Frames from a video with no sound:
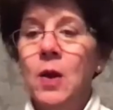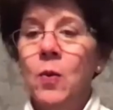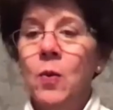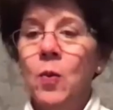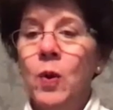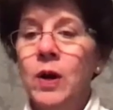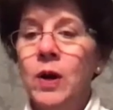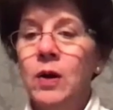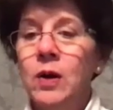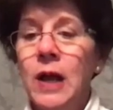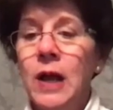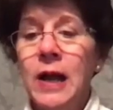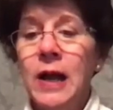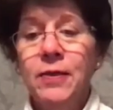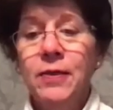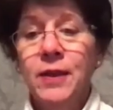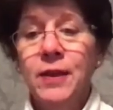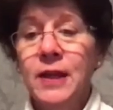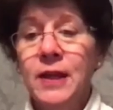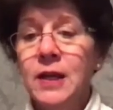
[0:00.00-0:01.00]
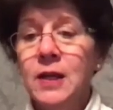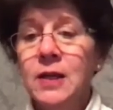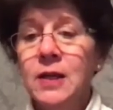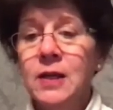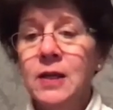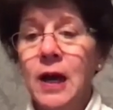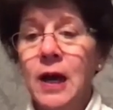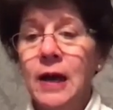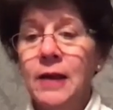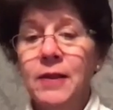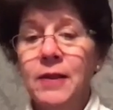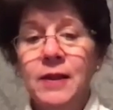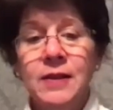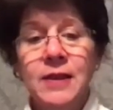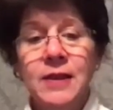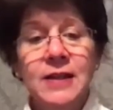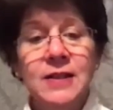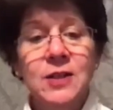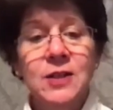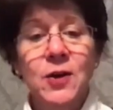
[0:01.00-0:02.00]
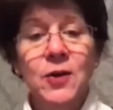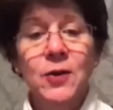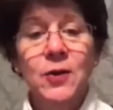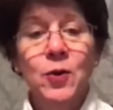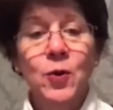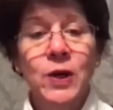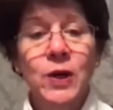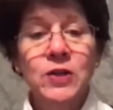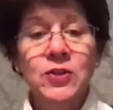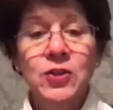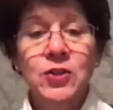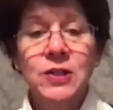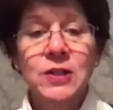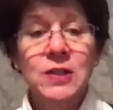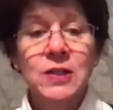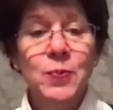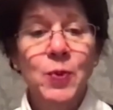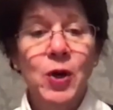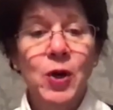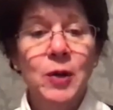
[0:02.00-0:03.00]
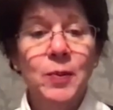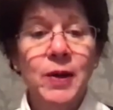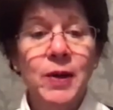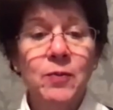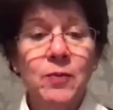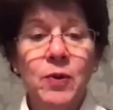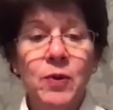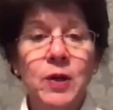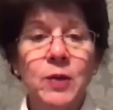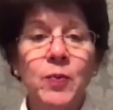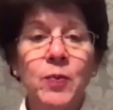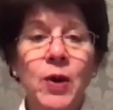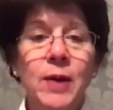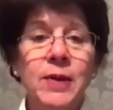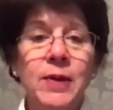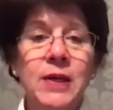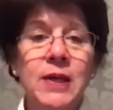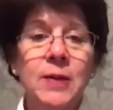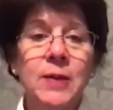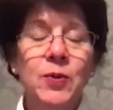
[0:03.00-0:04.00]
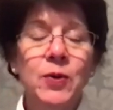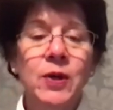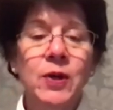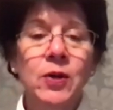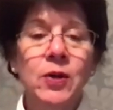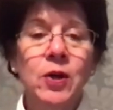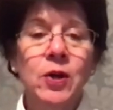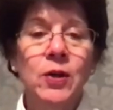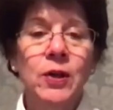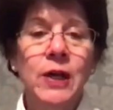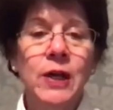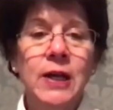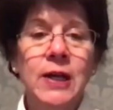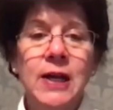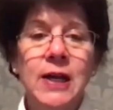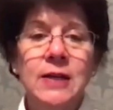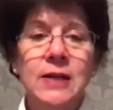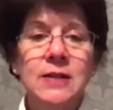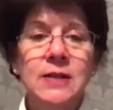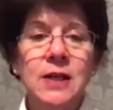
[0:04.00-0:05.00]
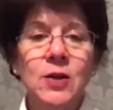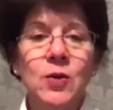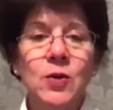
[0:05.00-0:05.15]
Well, I think I think that's all the questions, Barb. I, we could probably keep you here all night asking